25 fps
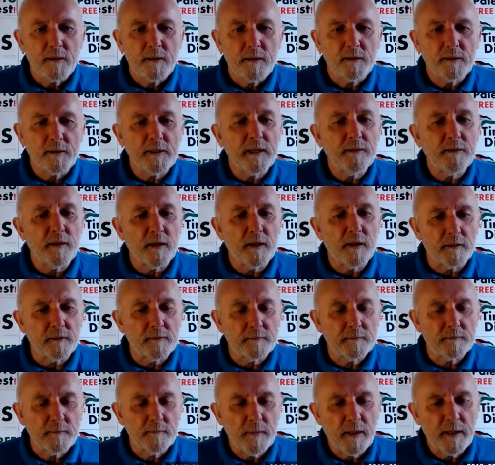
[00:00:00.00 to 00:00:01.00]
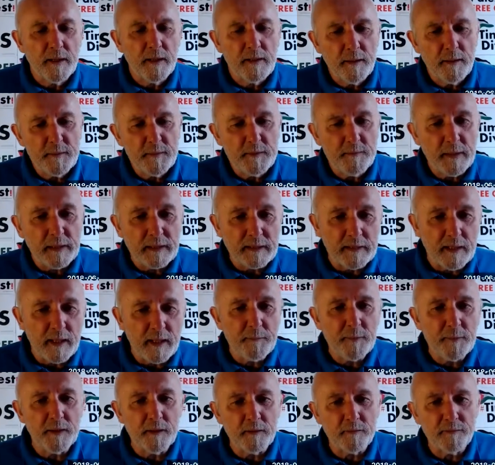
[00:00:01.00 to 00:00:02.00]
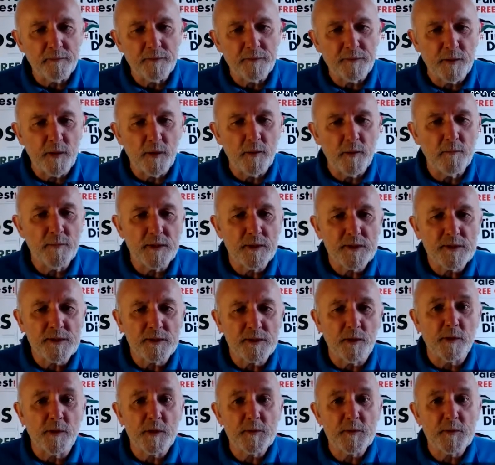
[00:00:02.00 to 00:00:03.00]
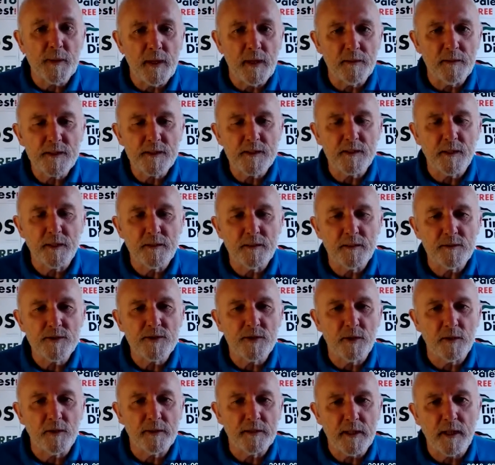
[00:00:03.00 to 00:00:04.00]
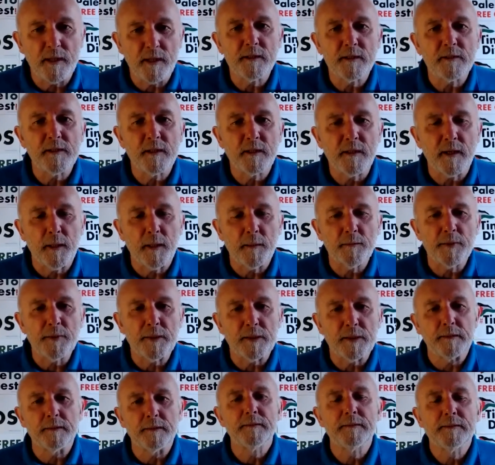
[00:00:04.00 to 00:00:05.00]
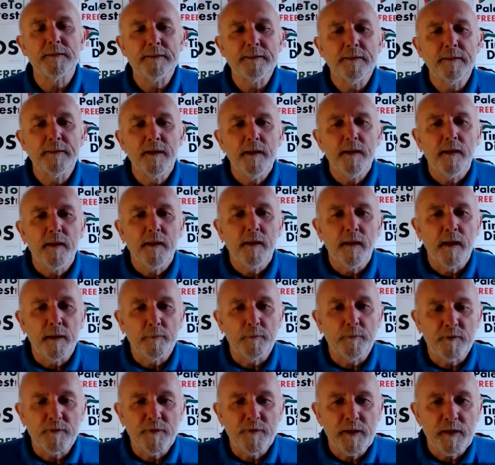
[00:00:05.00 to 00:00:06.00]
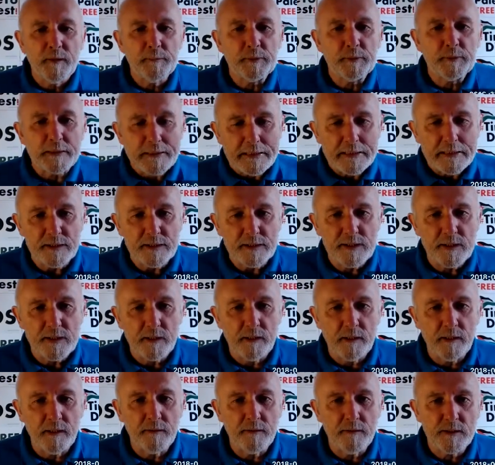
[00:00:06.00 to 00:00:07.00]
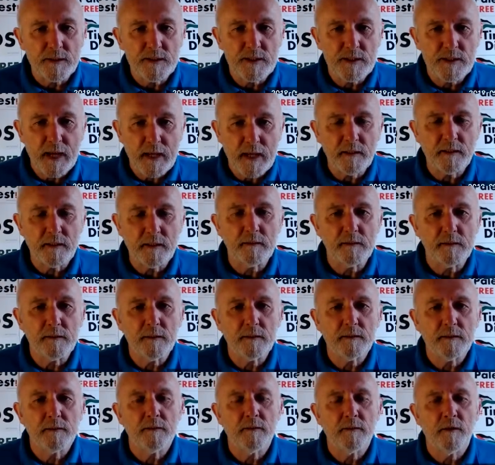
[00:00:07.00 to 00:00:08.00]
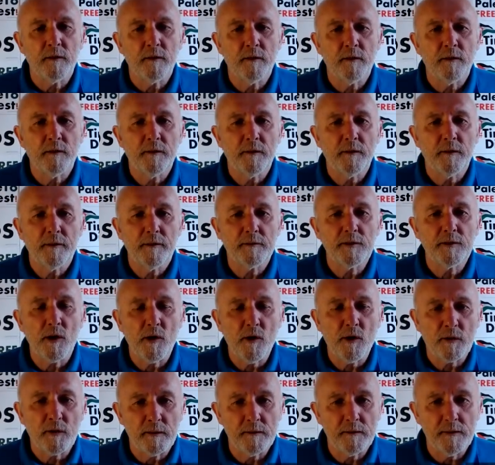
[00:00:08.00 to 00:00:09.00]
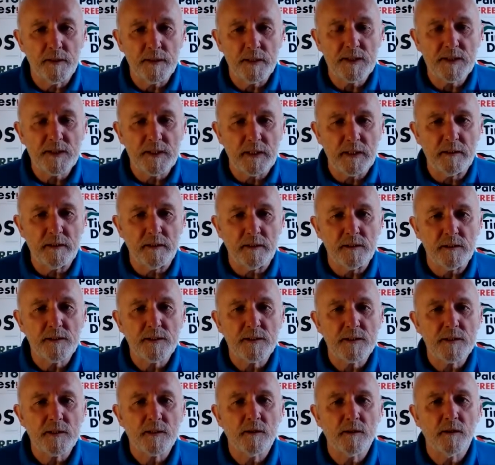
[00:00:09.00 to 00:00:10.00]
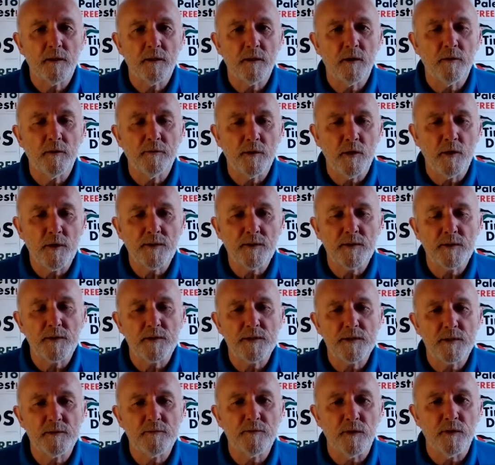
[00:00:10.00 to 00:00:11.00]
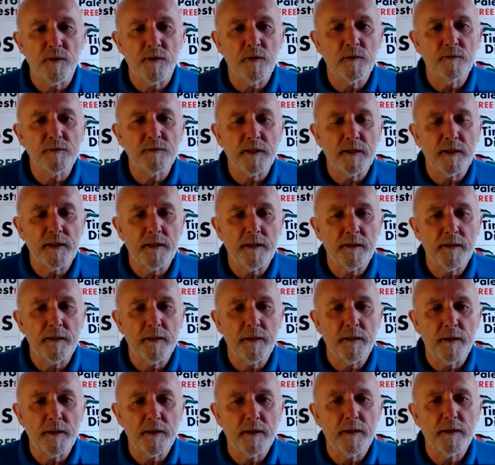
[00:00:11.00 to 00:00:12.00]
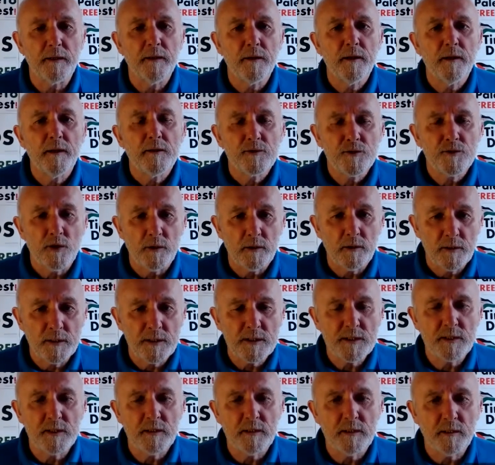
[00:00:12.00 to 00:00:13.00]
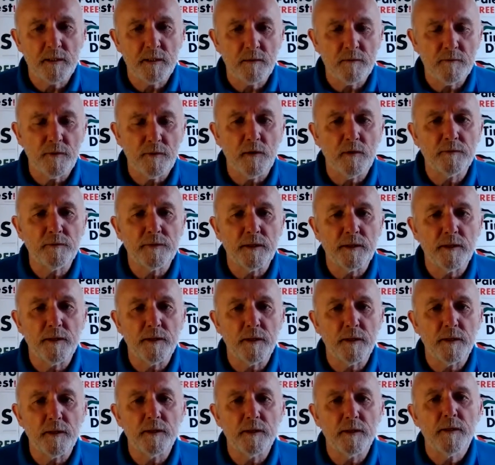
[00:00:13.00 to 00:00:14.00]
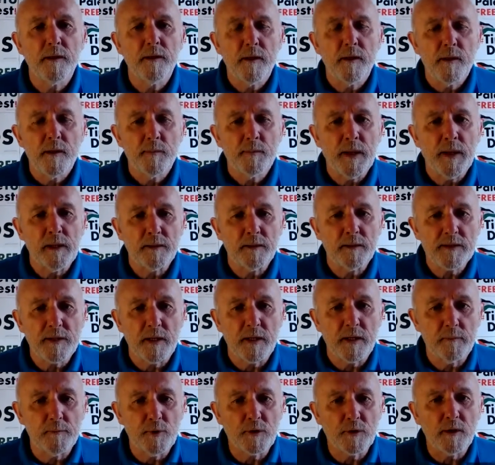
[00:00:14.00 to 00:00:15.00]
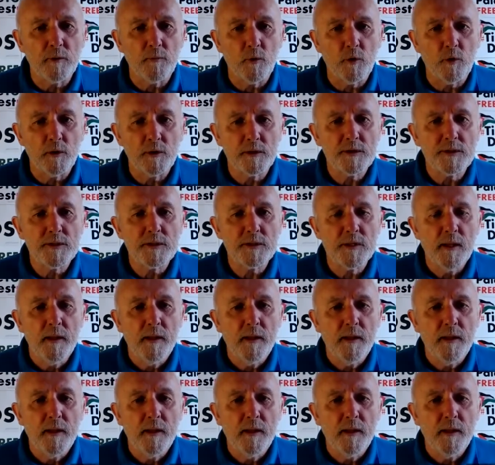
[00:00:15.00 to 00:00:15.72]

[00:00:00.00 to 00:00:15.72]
Good evening. My name is Mick Napier from the Scottish Palestine Solidarity Campaign, and we're very pleased in the second talk in this series of authors involved in the shortlisted and involved in the Palestine Book Awards